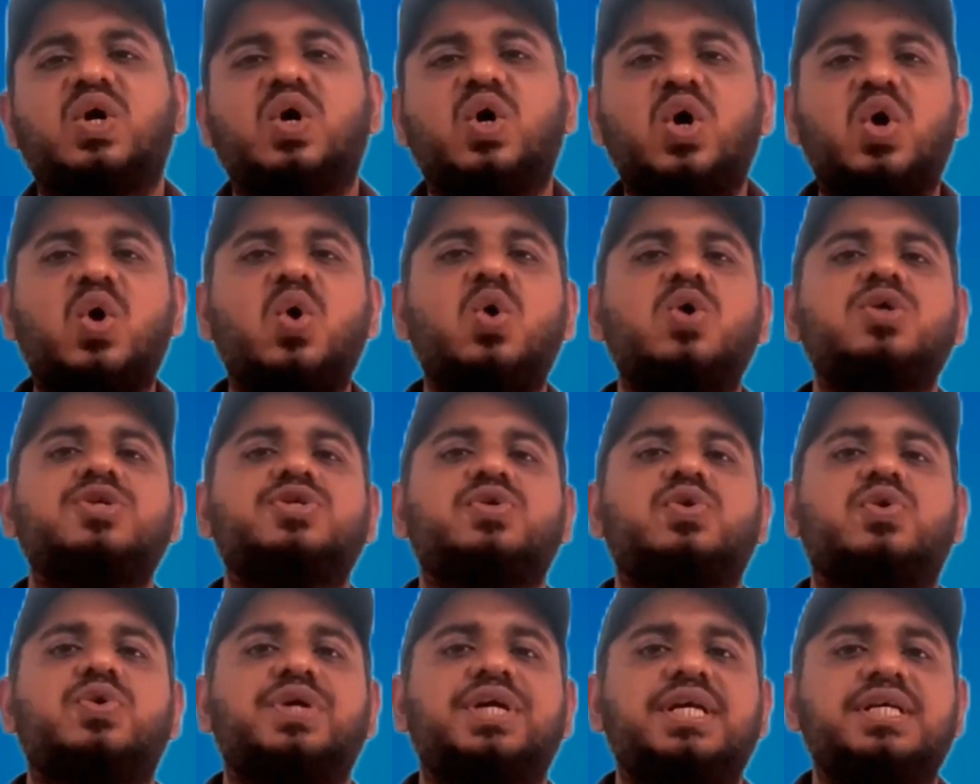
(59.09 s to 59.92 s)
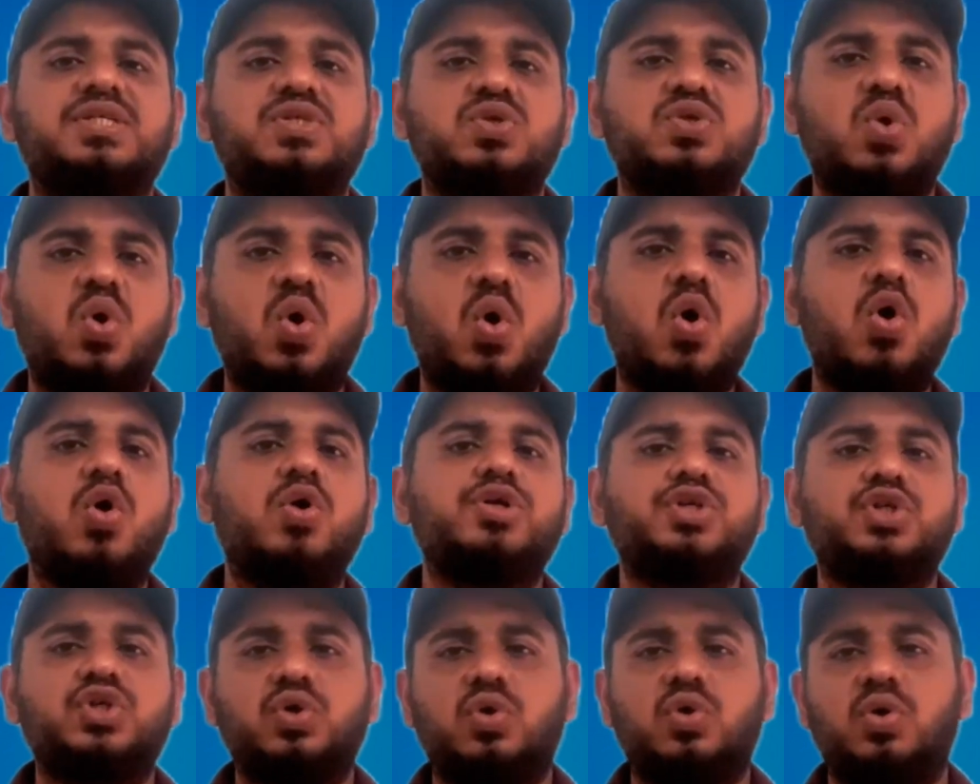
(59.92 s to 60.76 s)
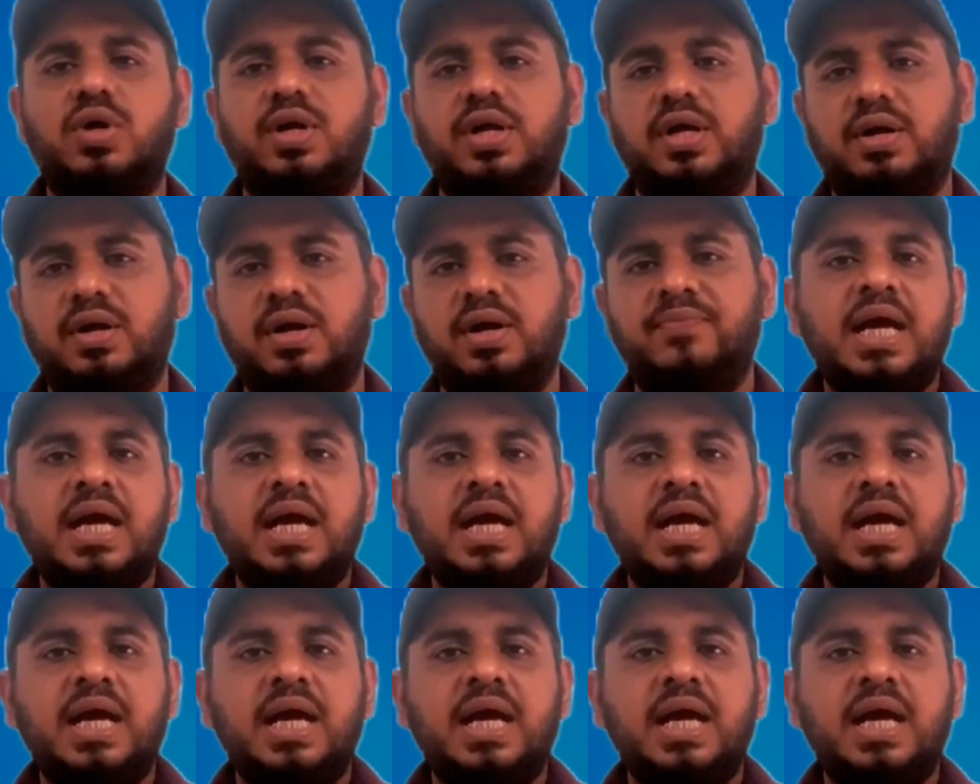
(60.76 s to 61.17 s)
cross on his own shoulder.